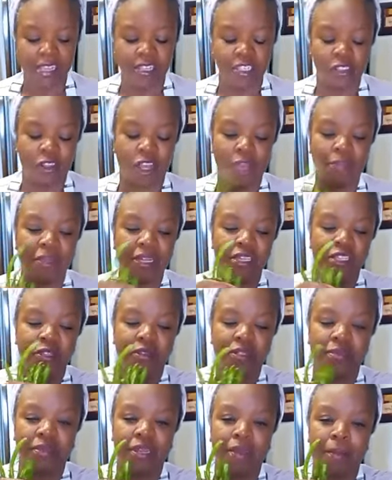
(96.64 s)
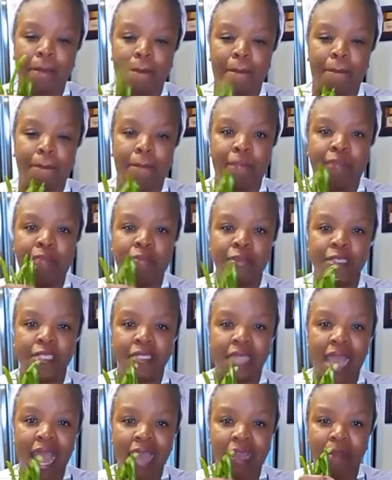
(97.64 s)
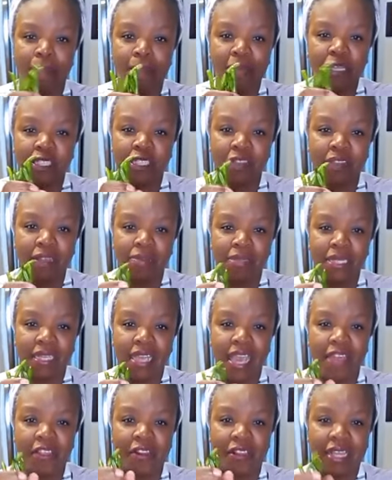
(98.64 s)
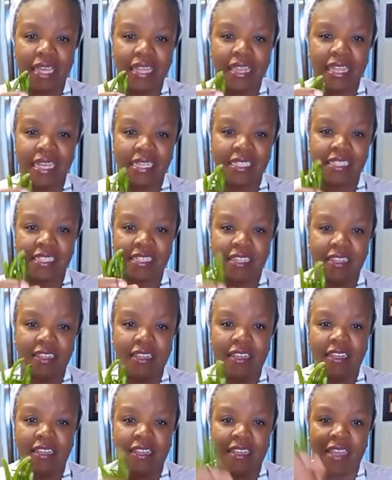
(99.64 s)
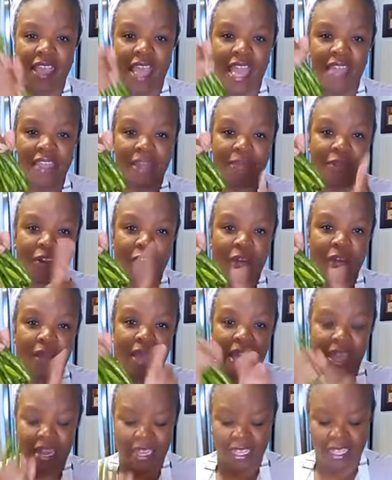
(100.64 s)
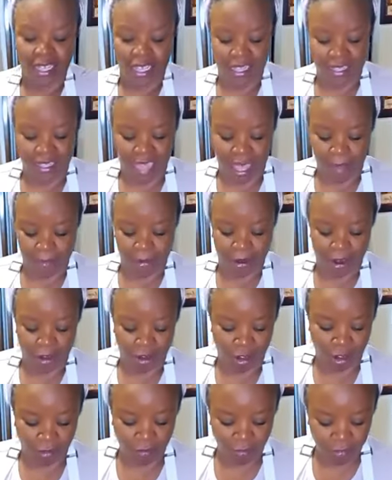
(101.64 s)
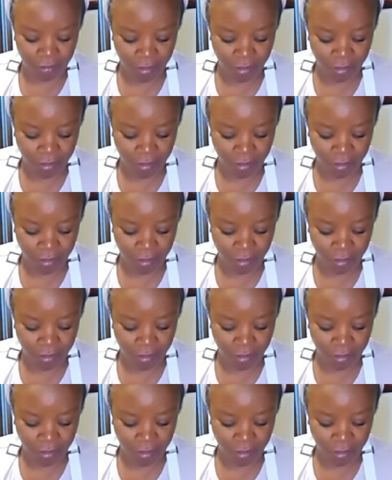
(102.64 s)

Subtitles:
So I'm going to do, I'm going to stack a bunch of them together like this. And I'm going to go ahead and cut that part off.